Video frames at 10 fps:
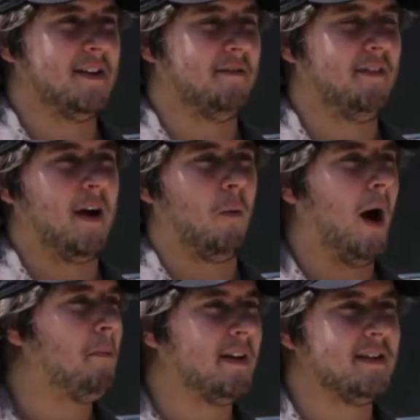fake
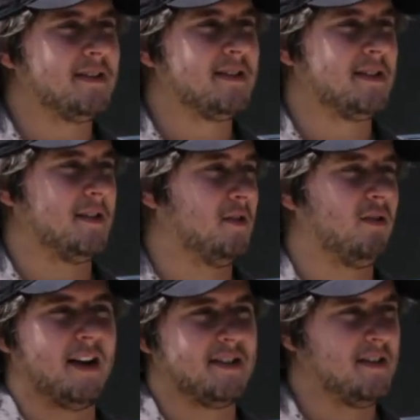weapons to
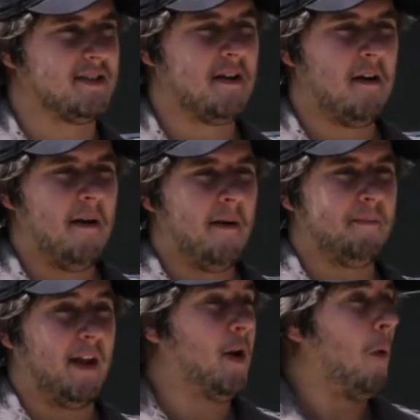dresses,
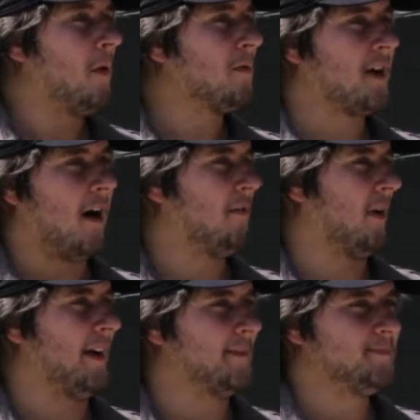and no one was
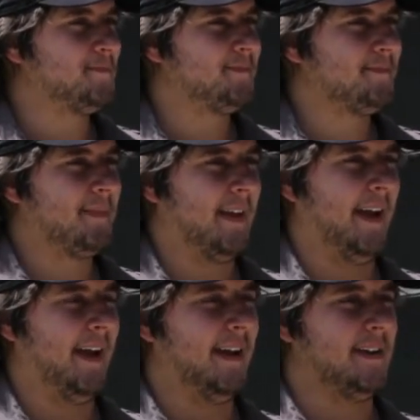offering it.
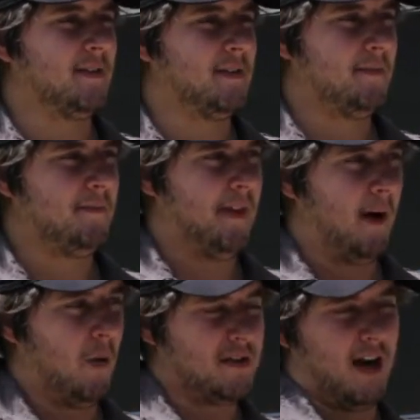And
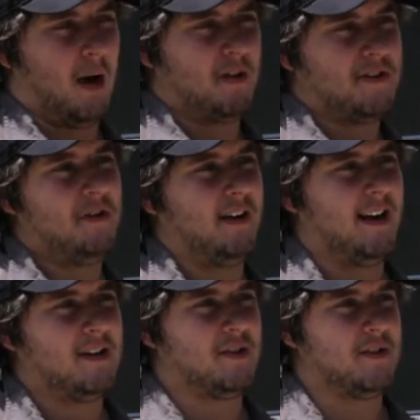there was an
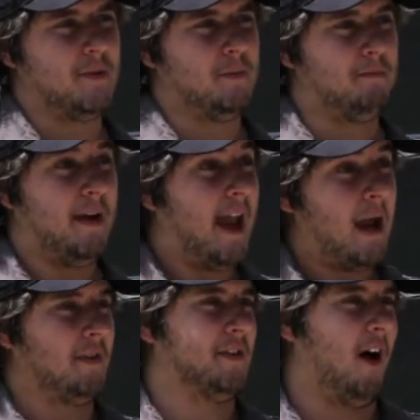opportunity to be
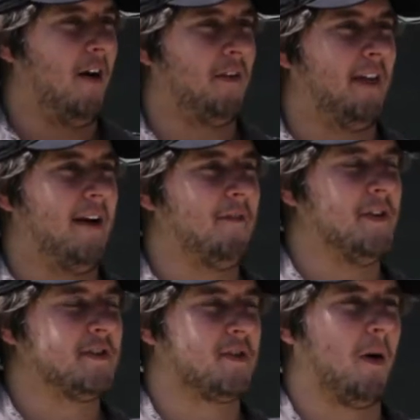able to offer that for
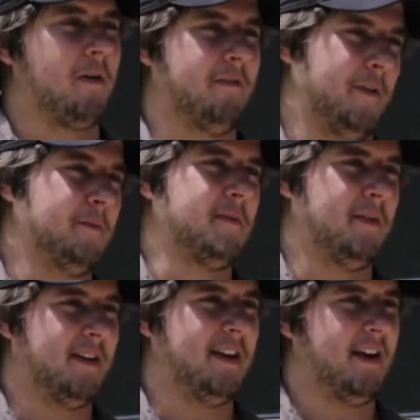this growing film
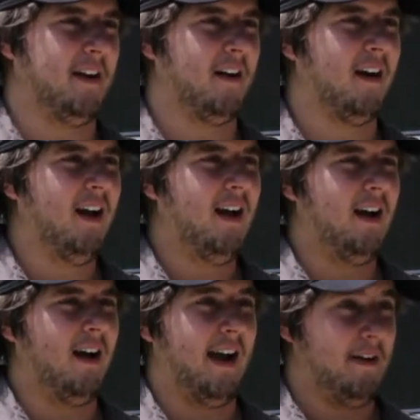community here,
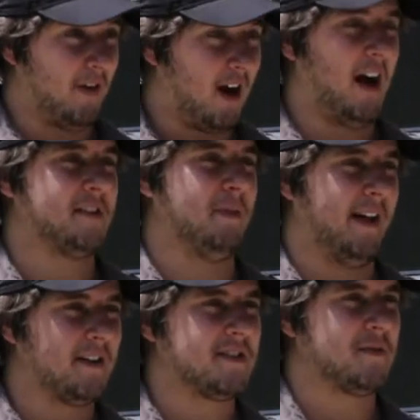and for
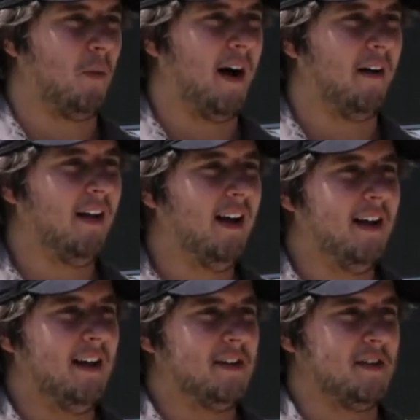cosplayers as well.
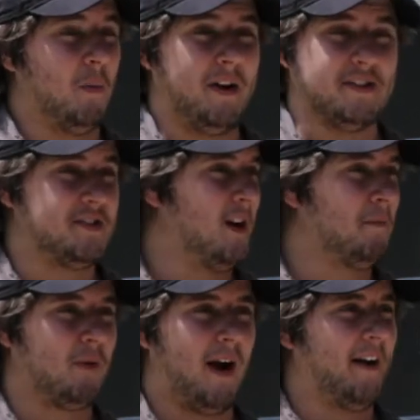So we just
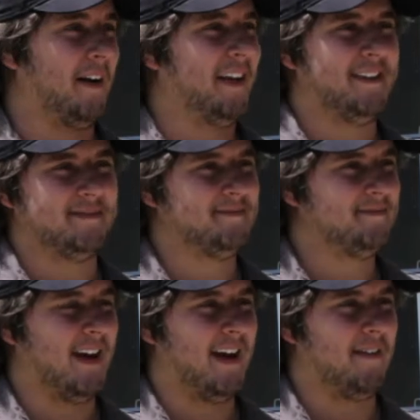jumped right on in.
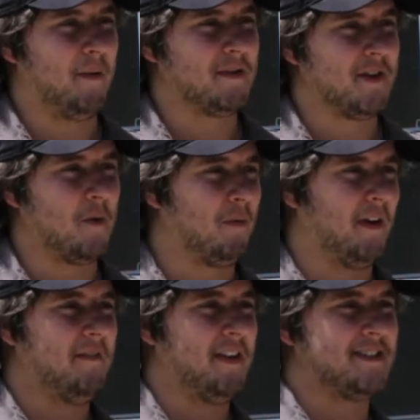There was no
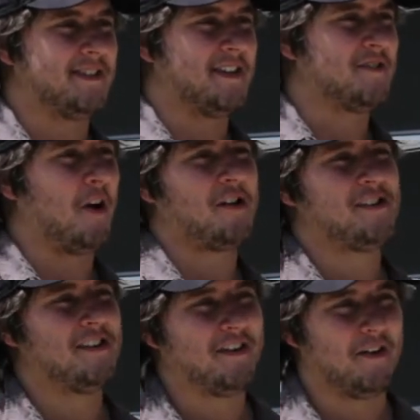previous
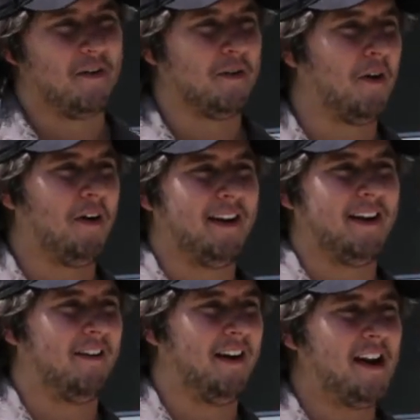instruction or
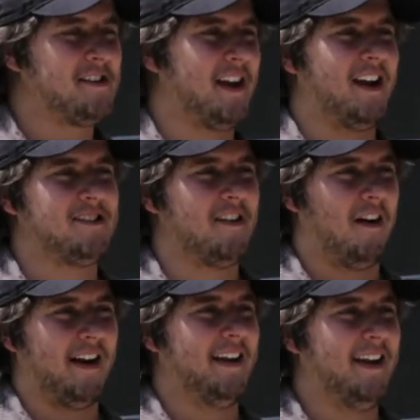learning or education
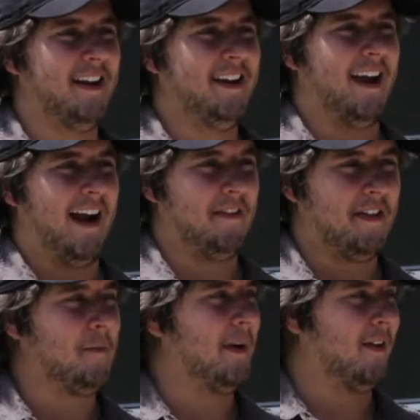on it.
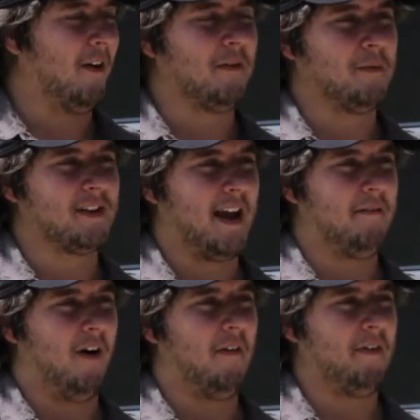Everything we learned was kind
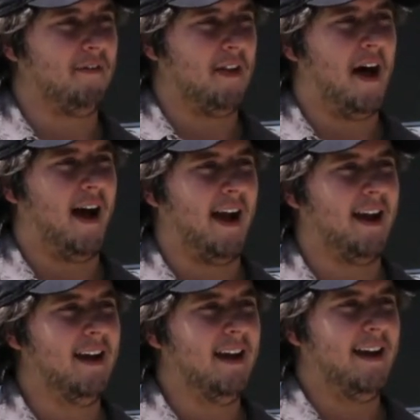of on the
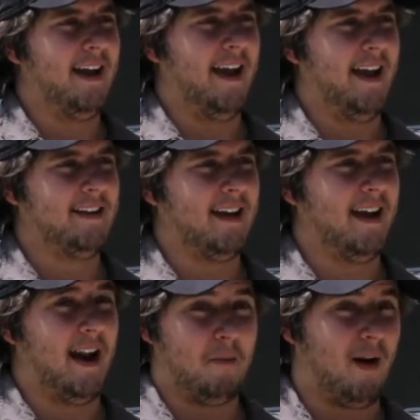fly, and
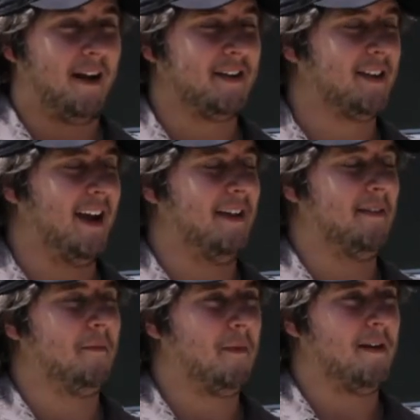I'm proud to say
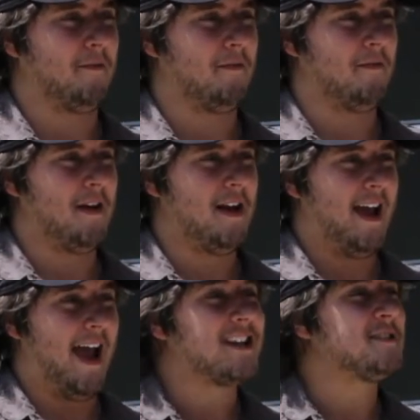that we have
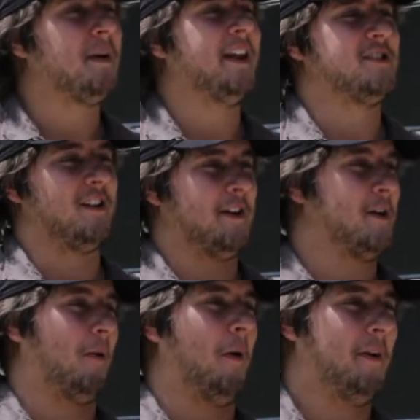exponentially
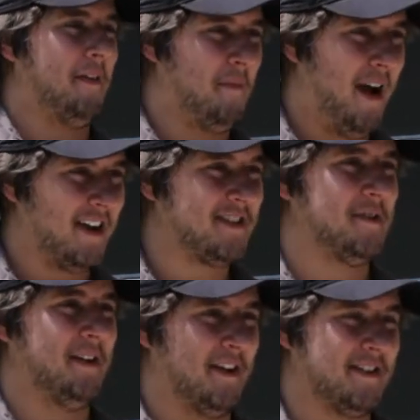grown in the past
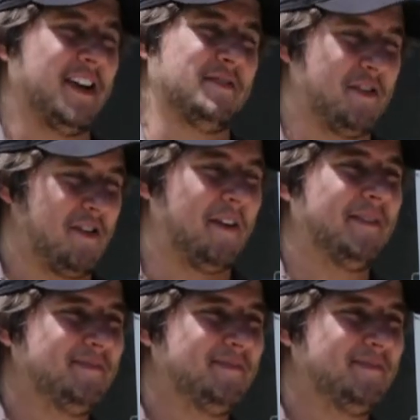2 years, that's for sure.